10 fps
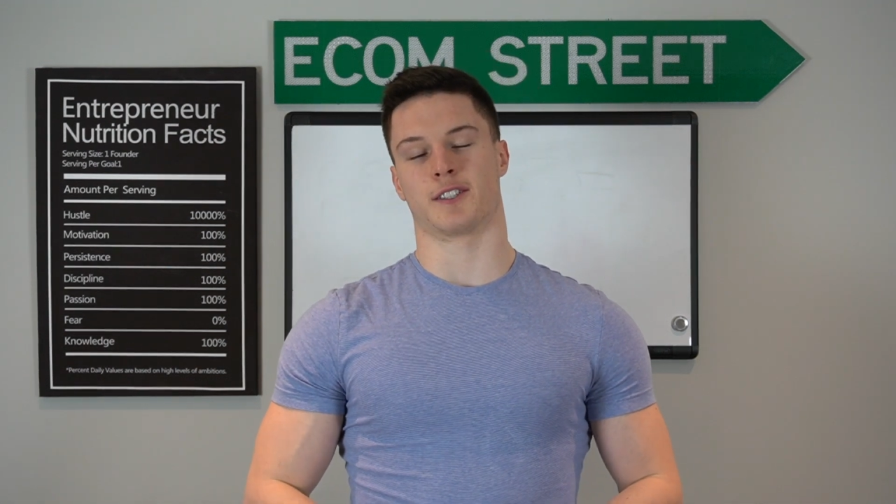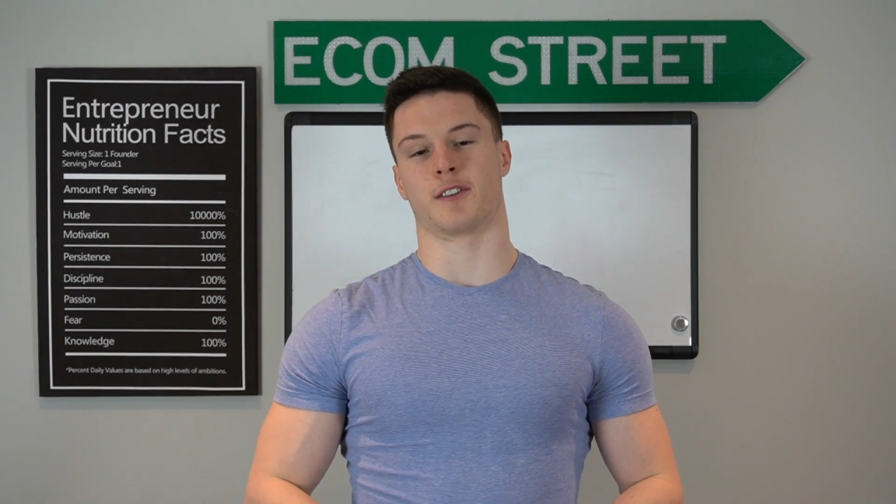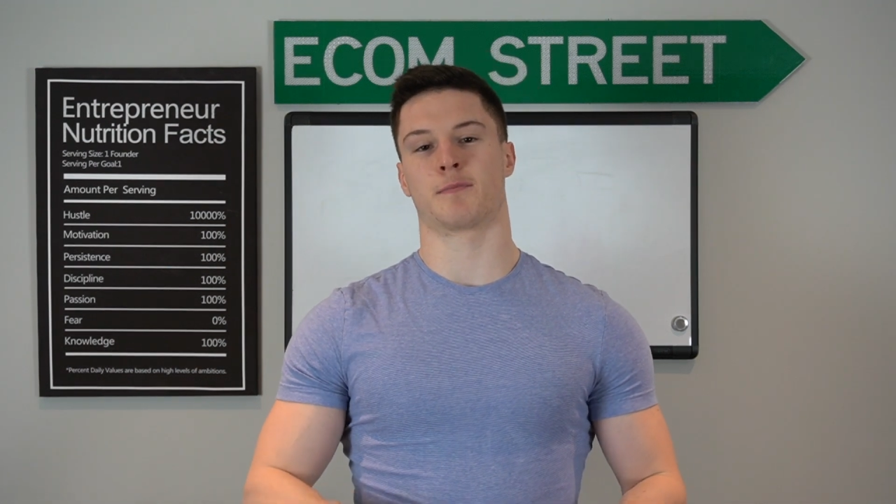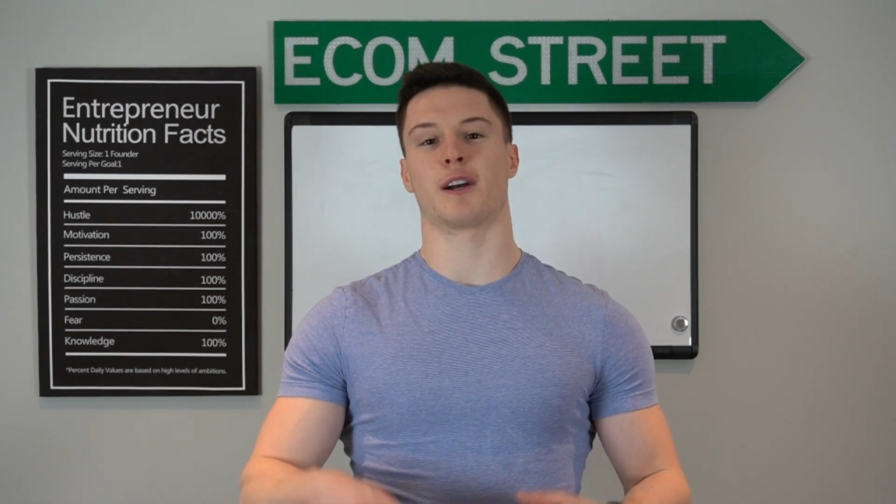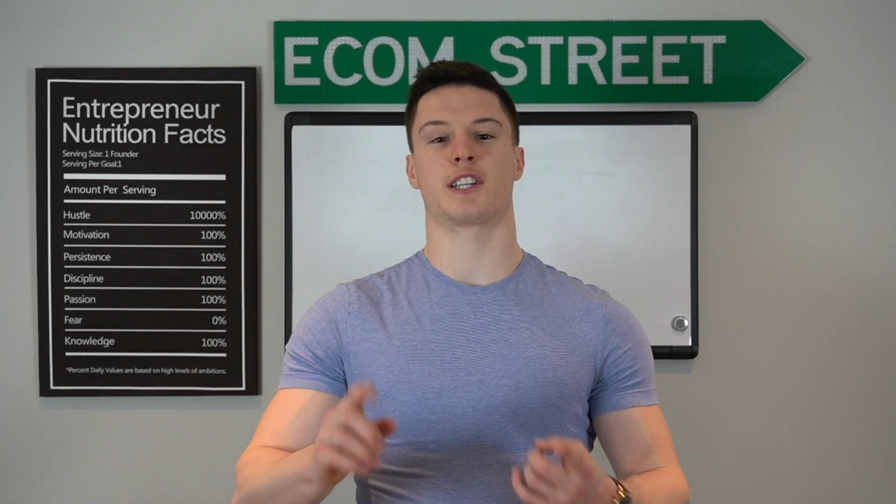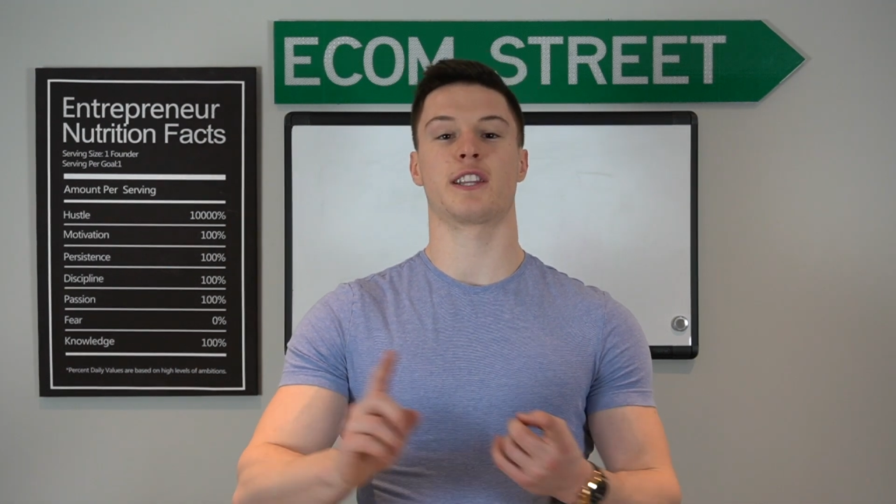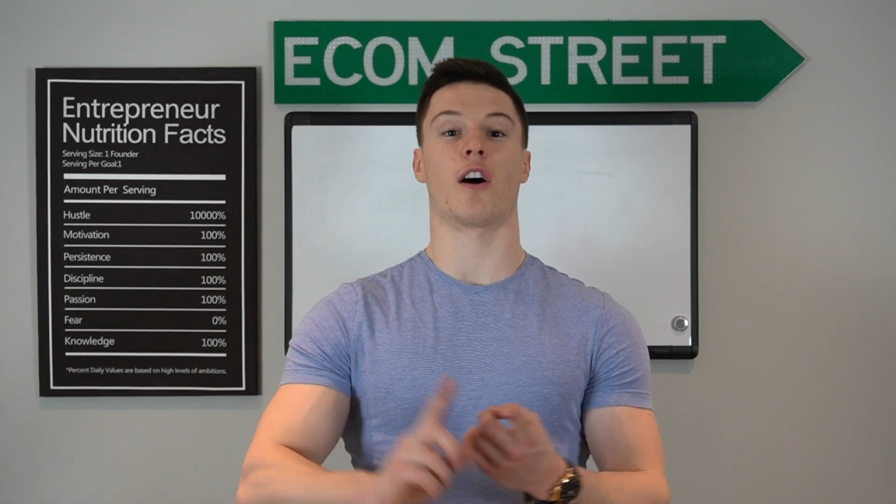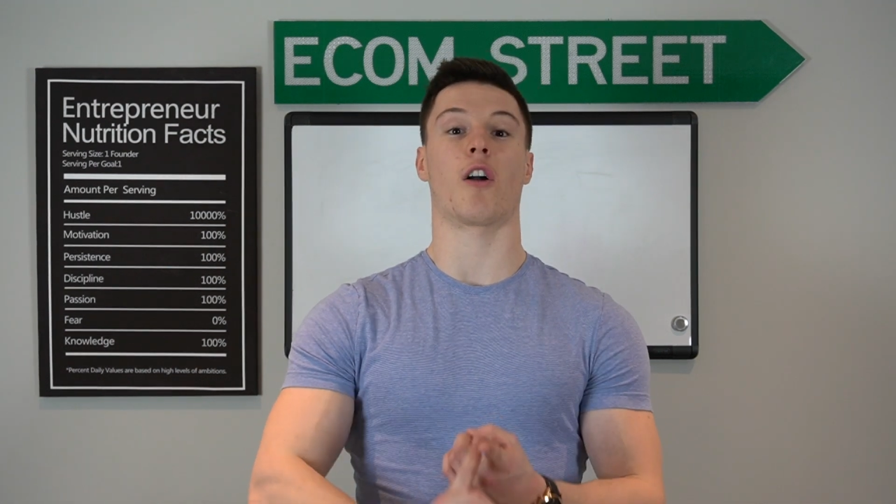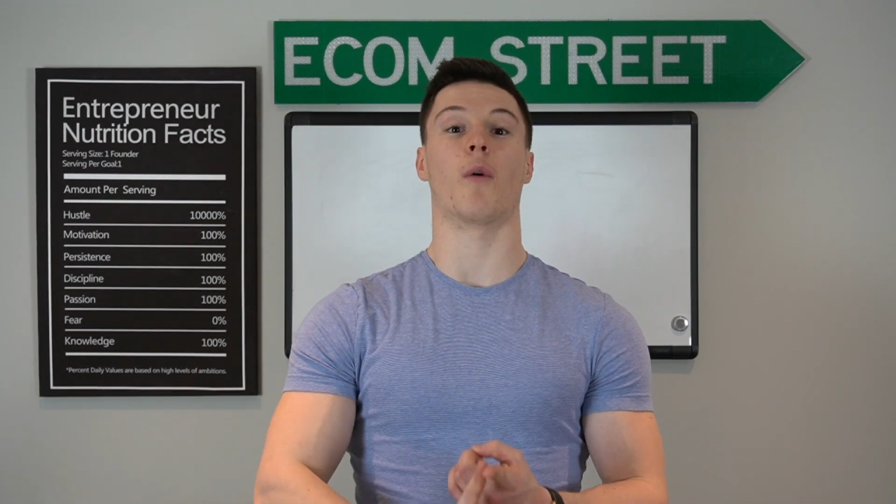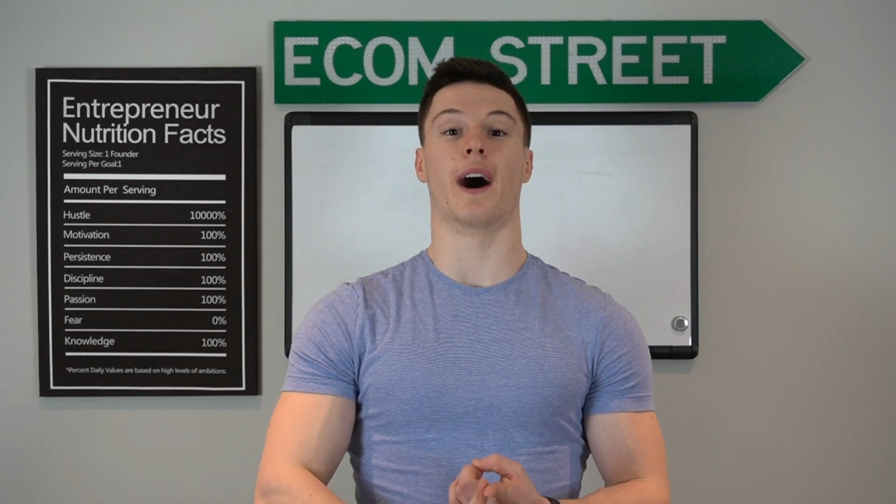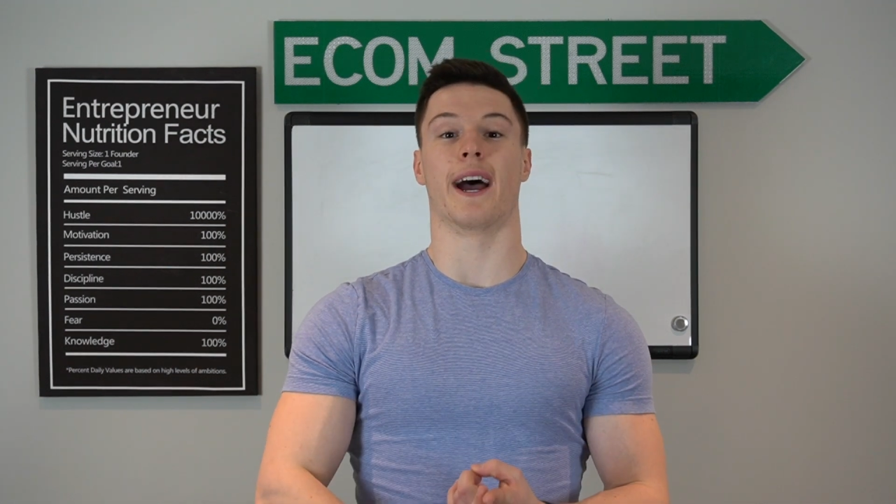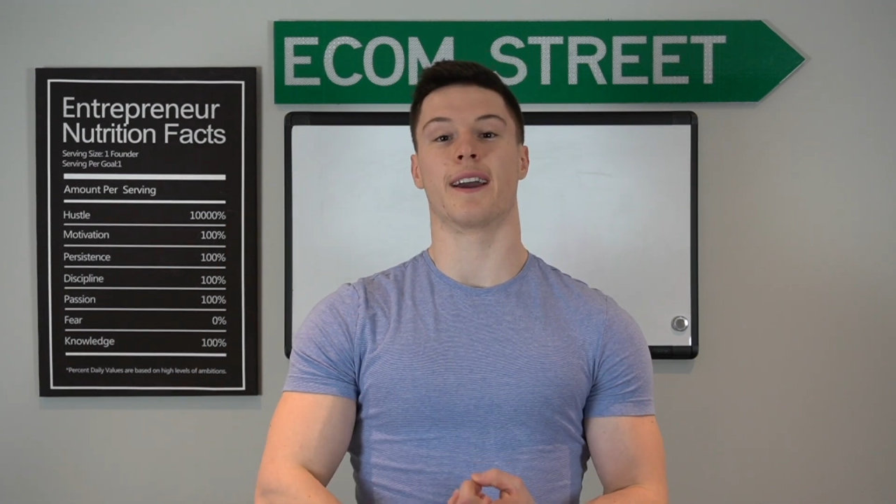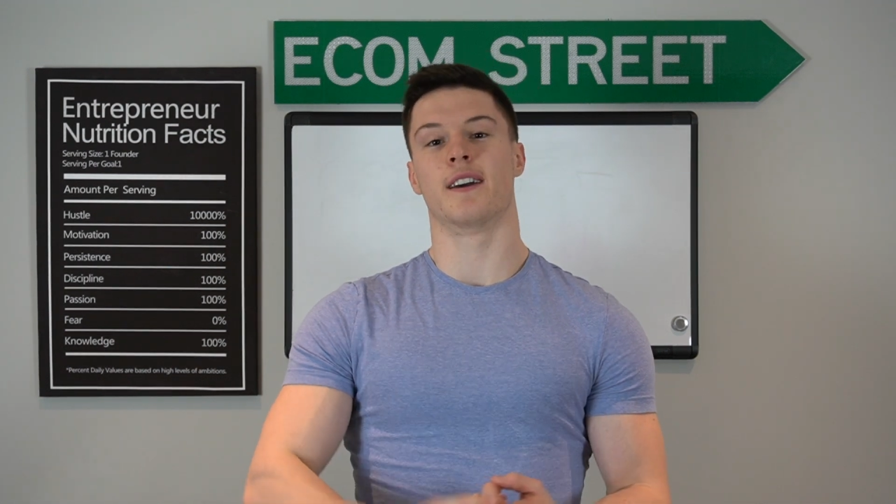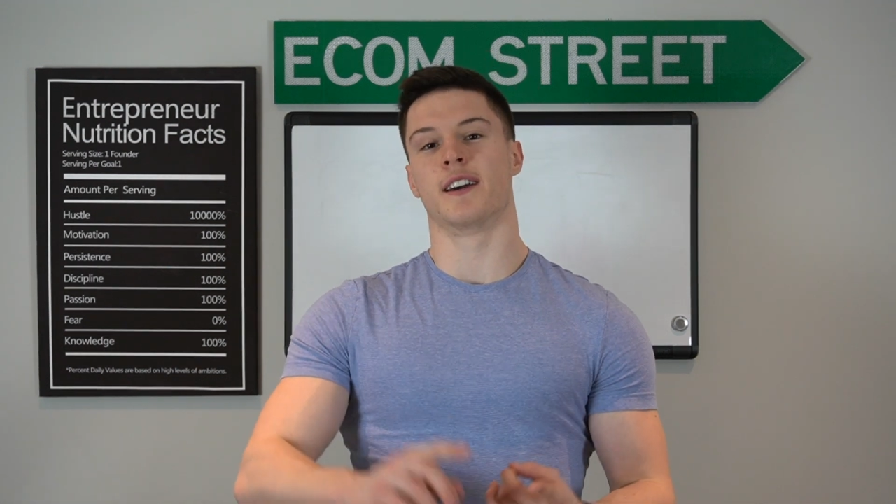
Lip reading: So especially the ROI,